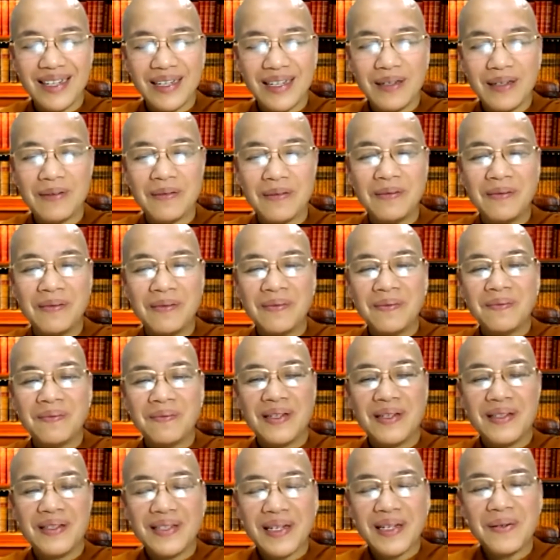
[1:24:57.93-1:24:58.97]
Uh,
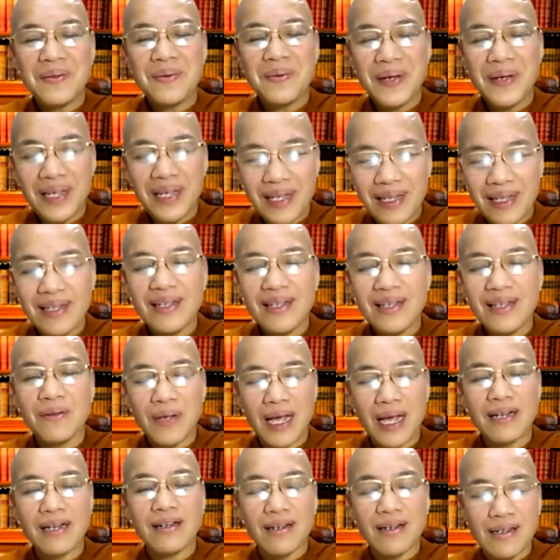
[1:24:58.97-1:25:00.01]
so we
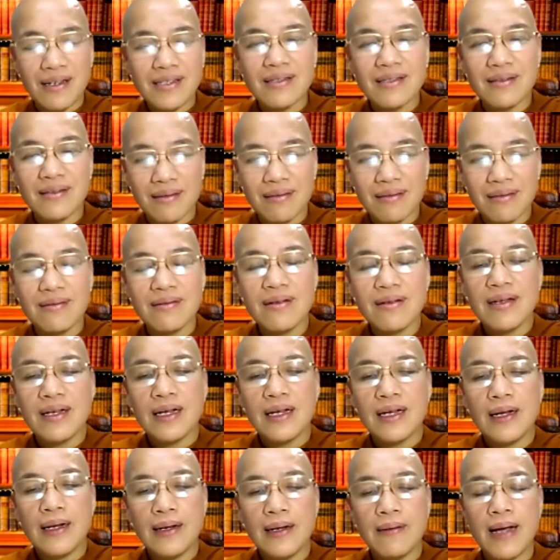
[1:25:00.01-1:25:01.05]
at least,
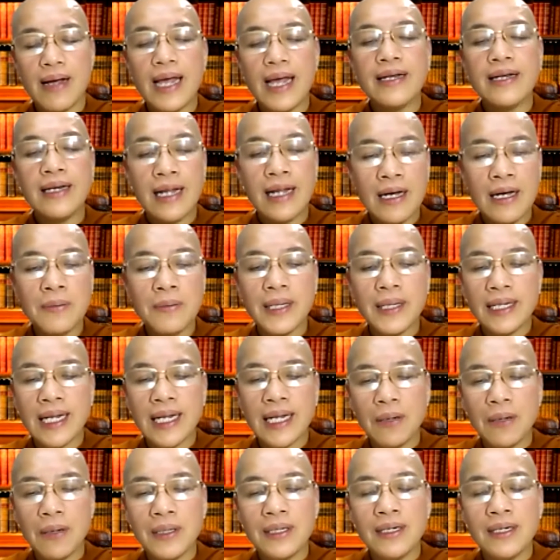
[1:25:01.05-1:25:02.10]
uh, and now
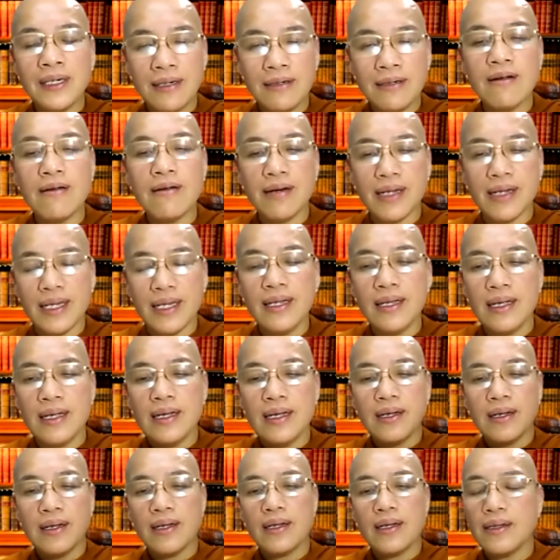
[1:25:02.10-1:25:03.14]
in our nunnery,
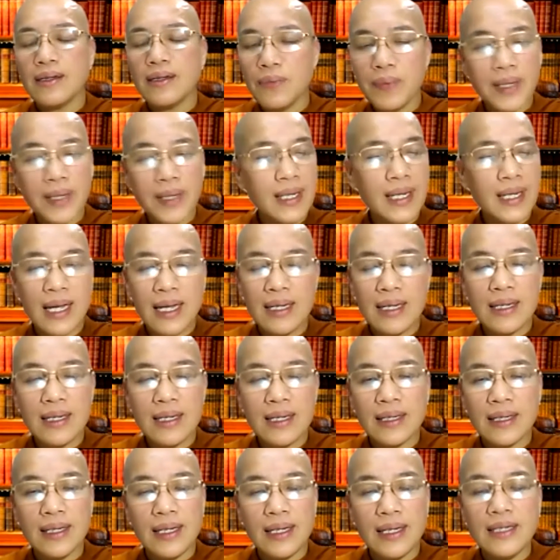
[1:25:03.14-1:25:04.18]
uh, we
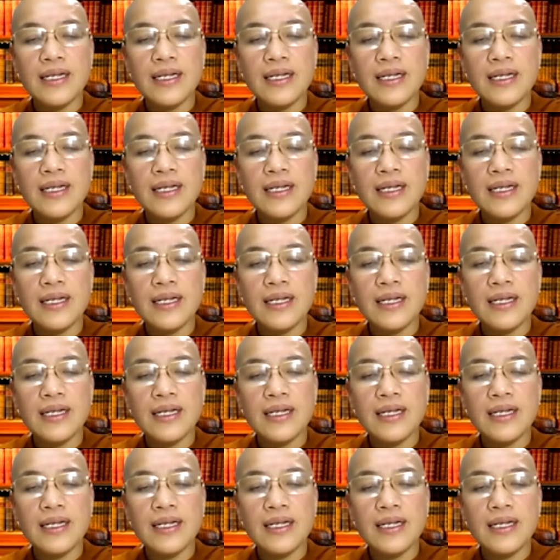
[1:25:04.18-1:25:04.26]
are